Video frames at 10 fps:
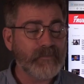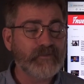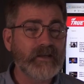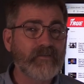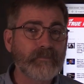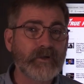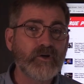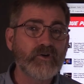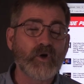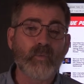I'm Stephen
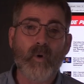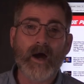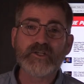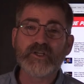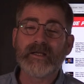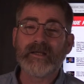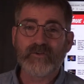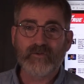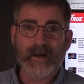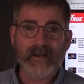Benoon. You're watching
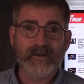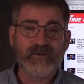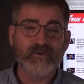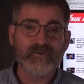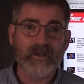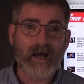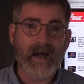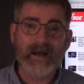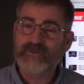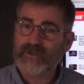Israeli News
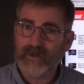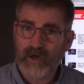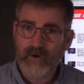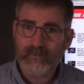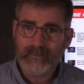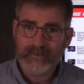Live. Shalom